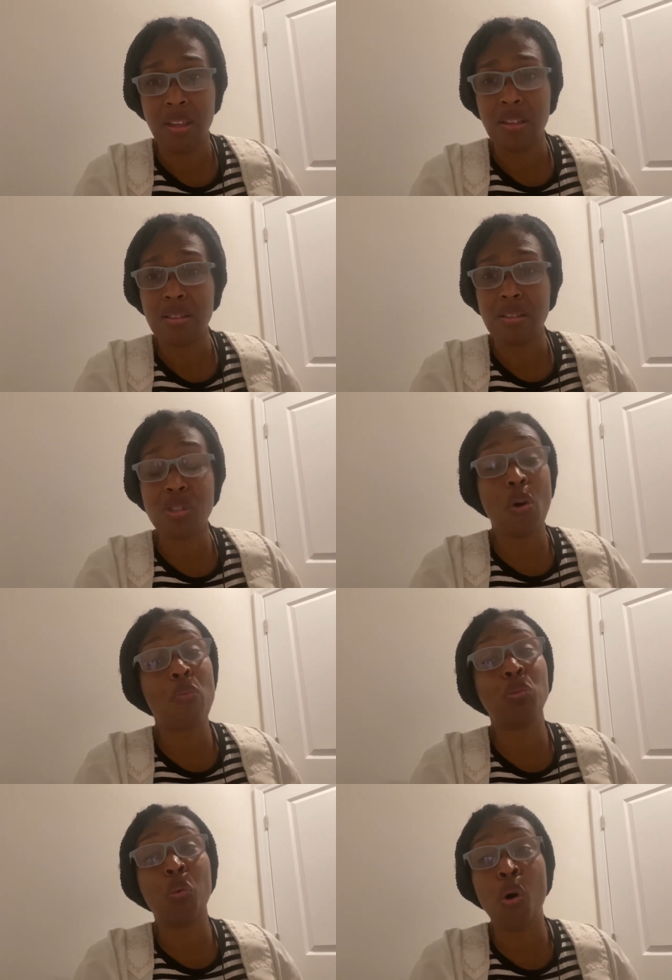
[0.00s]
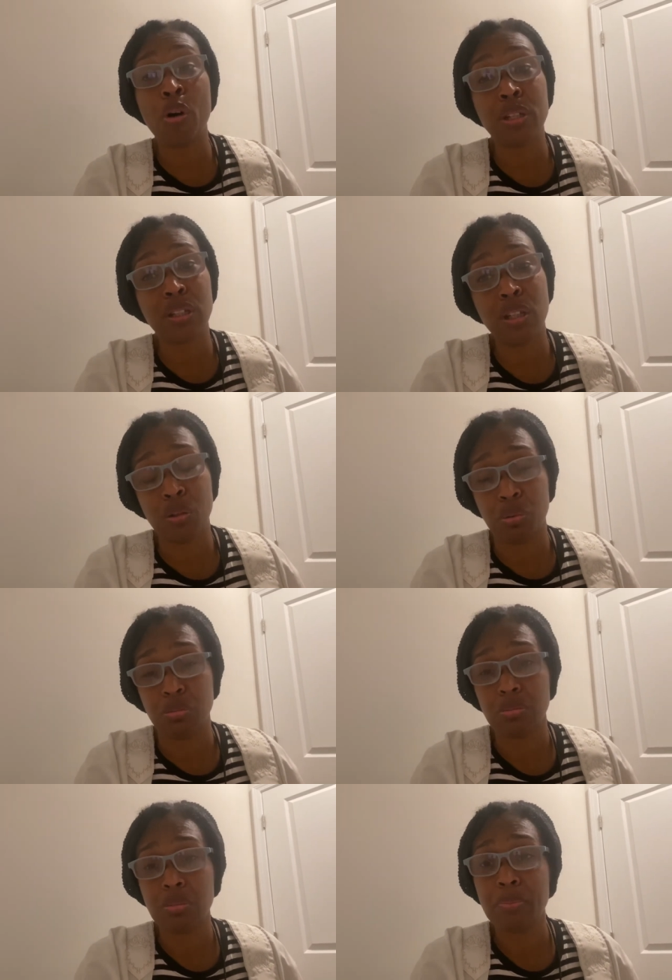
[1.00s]
So I'm warning you,
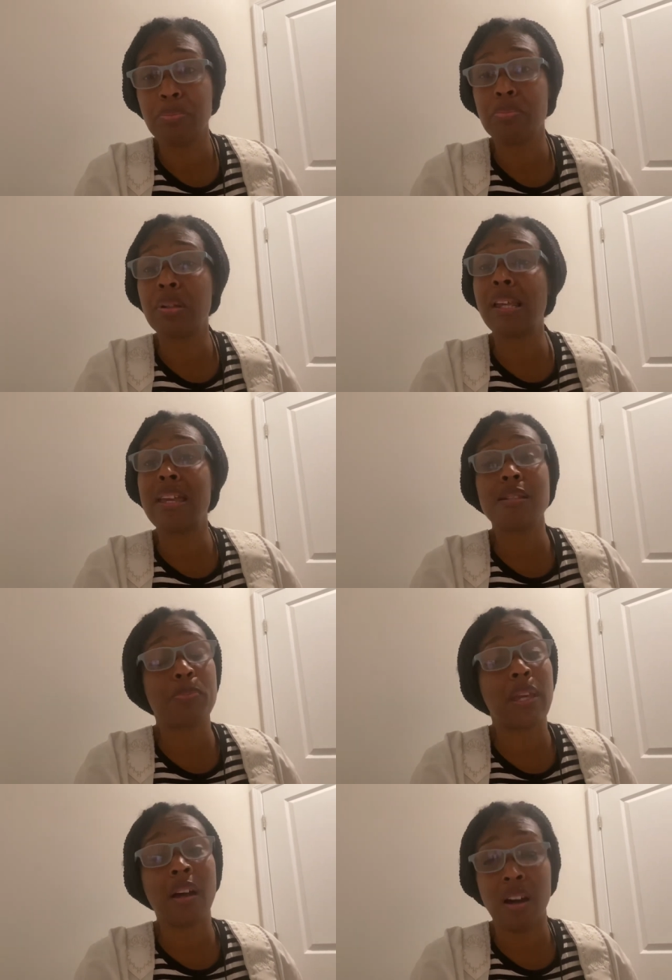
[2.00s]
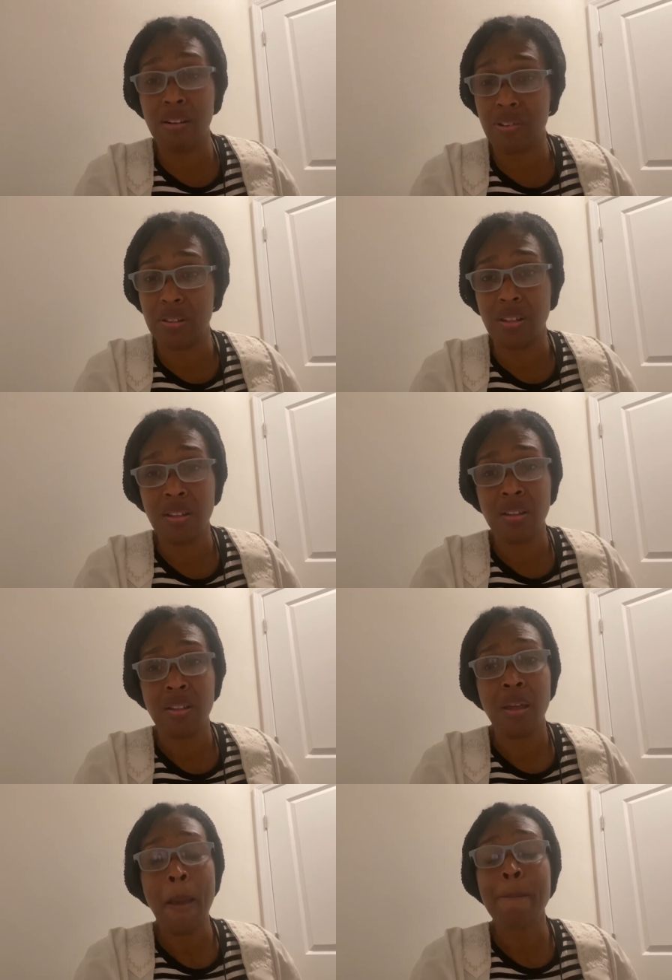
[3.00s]
please be covered.
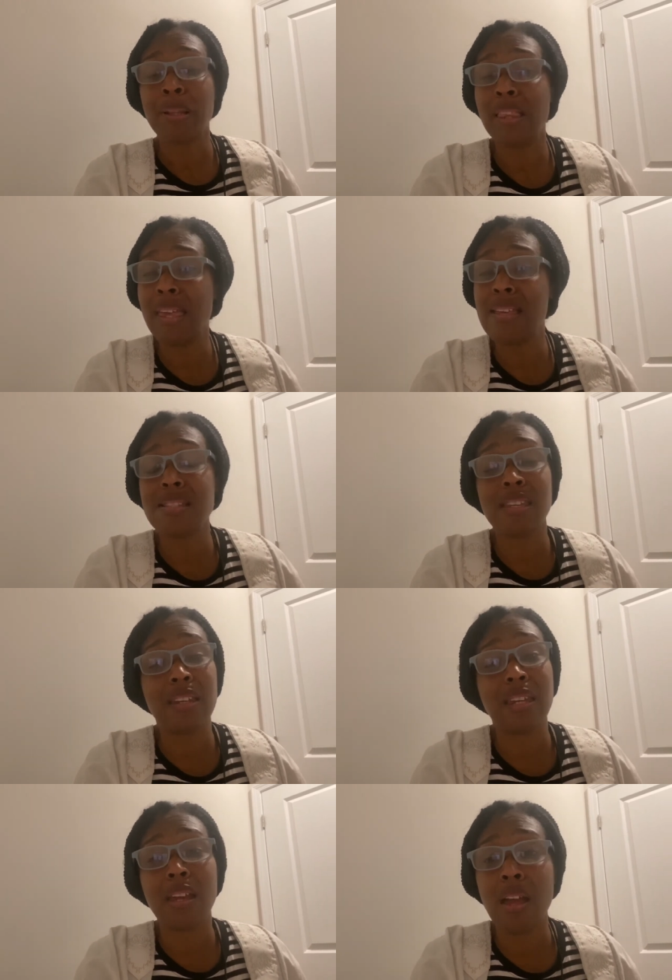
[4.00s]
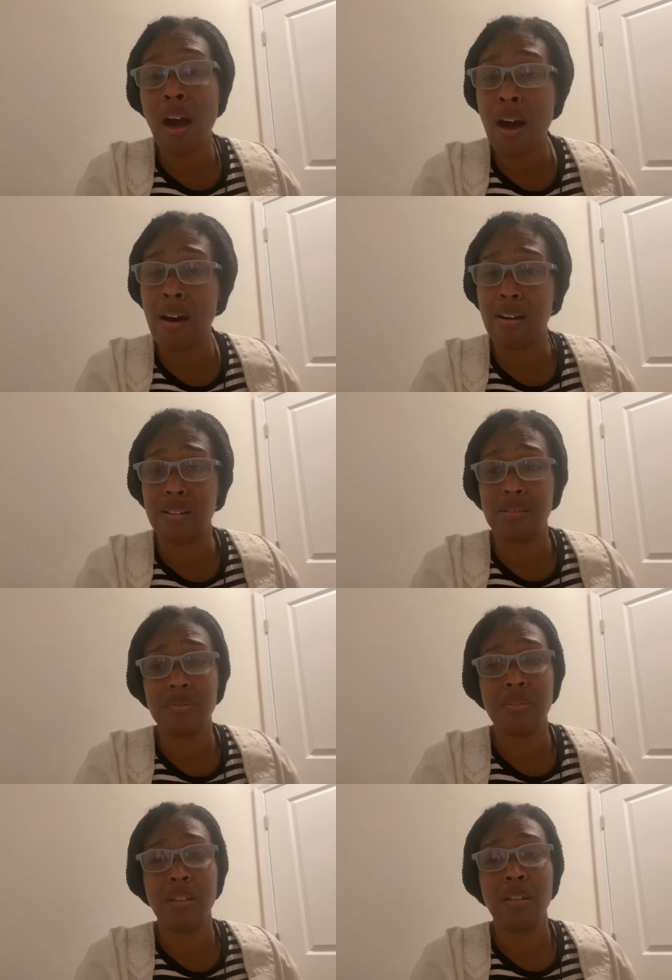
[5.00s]
Please get in God.
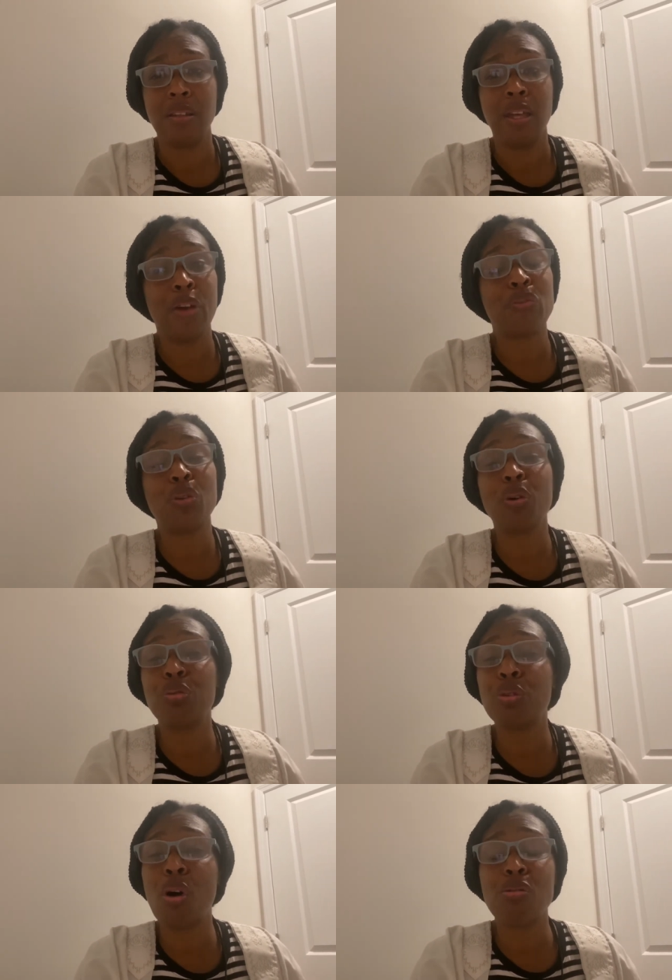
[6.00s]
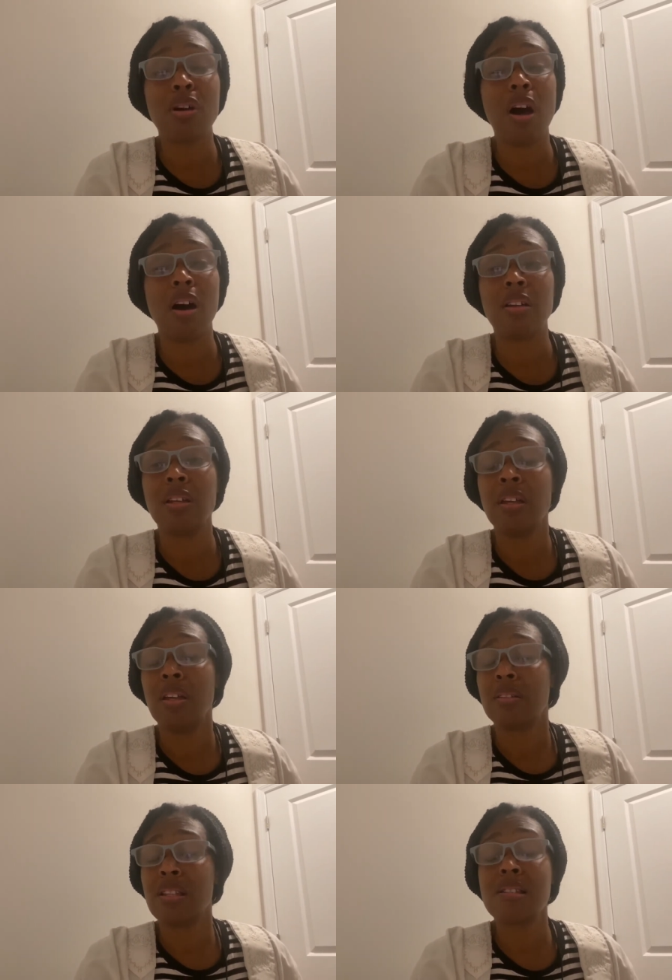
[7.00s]
If you don't know God,
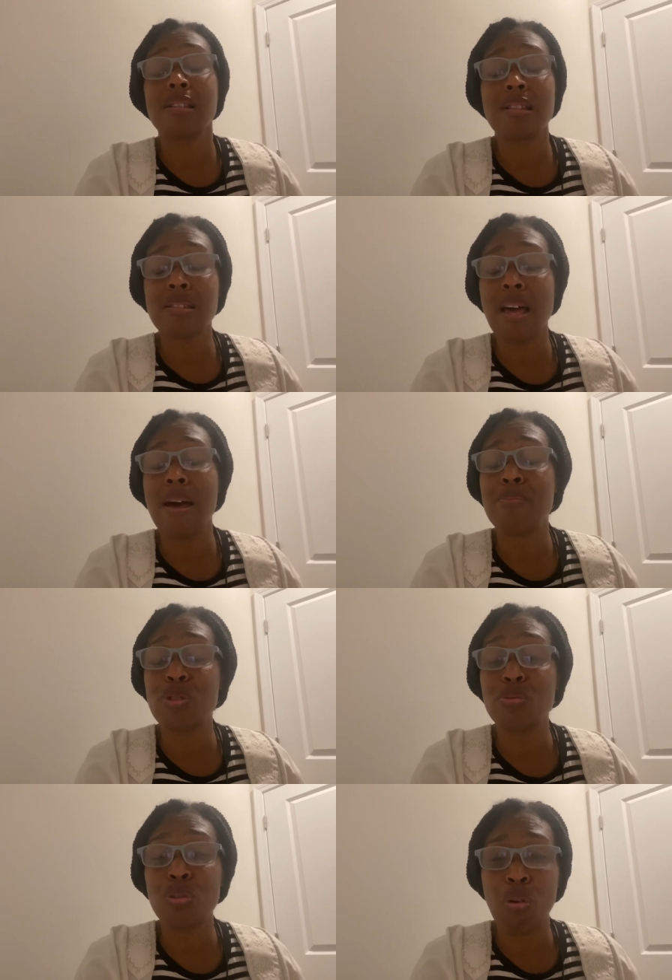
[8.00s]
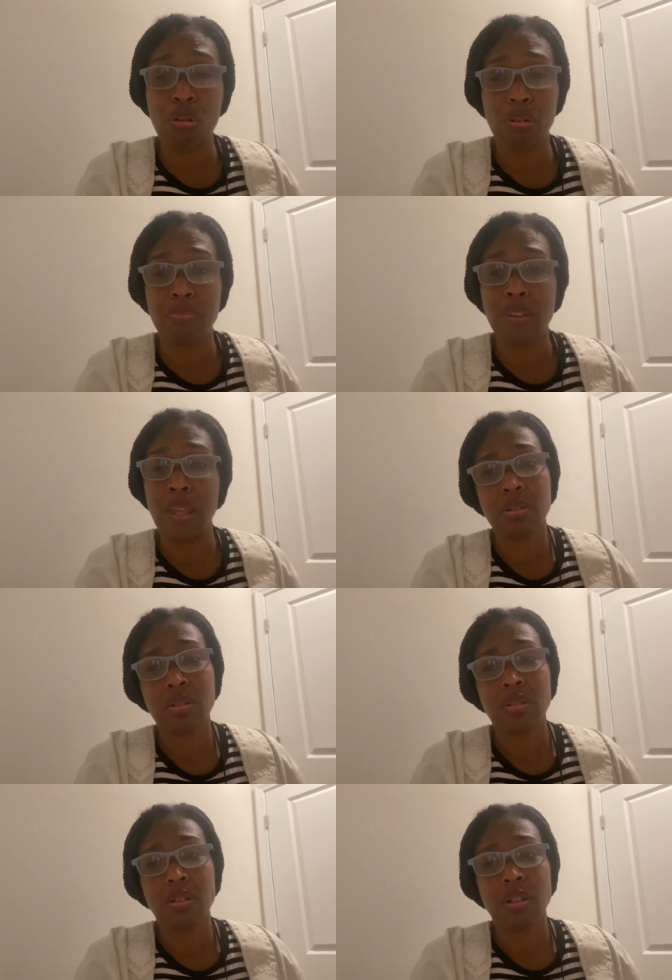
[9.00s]
this is the time to know him.
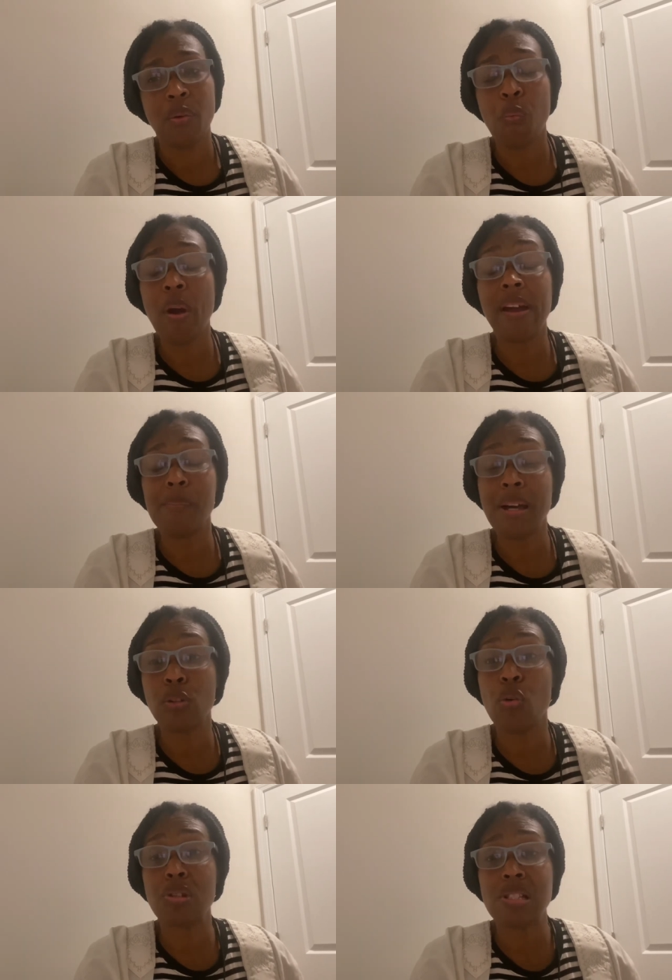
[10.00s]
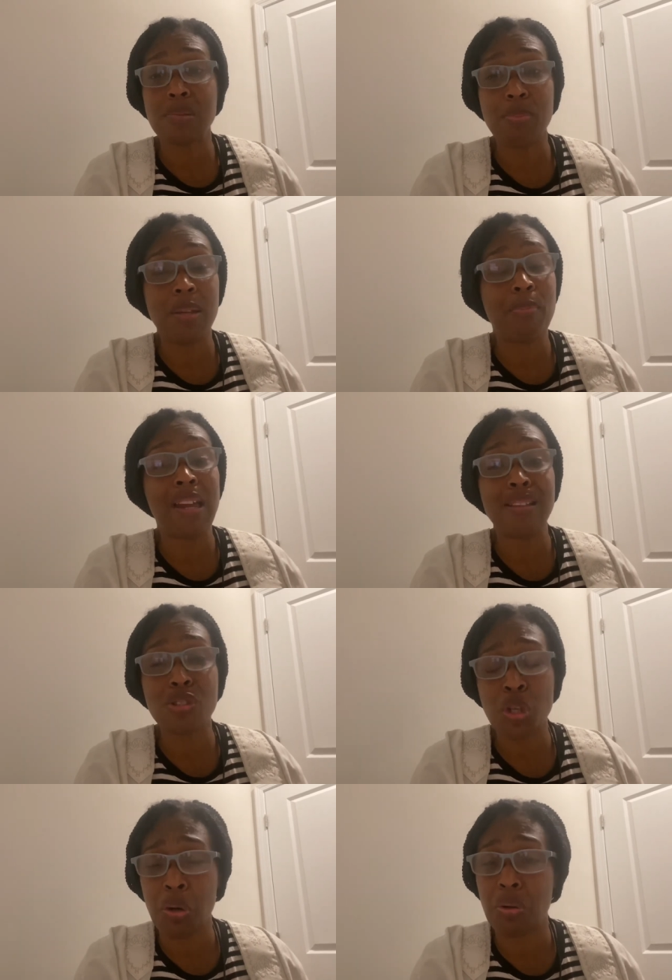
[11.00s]
Where am I going to spend my
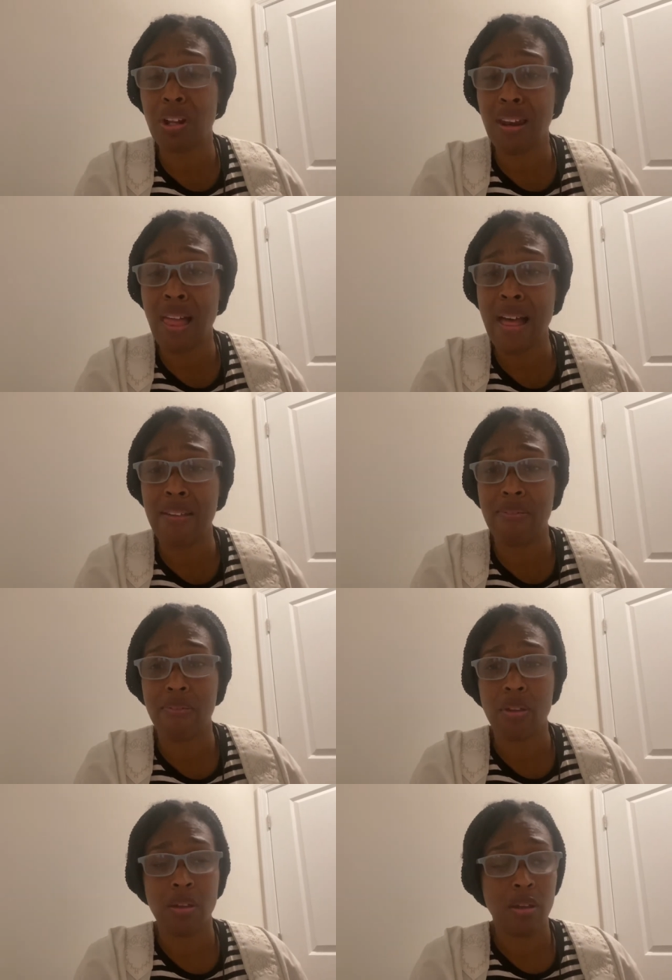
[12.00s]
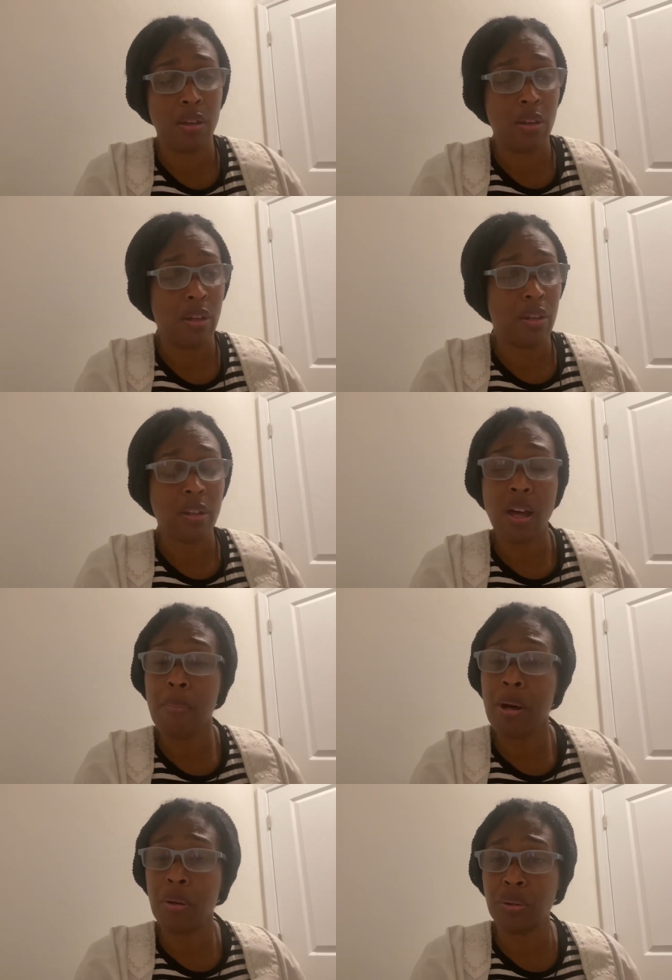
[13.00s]
eternal life? Come
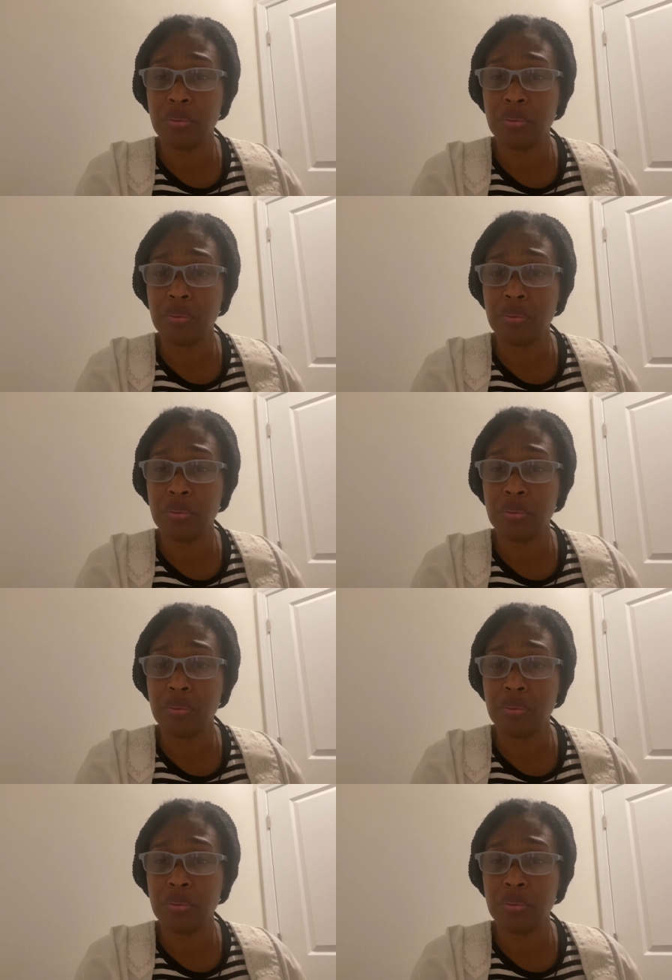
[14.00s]
on.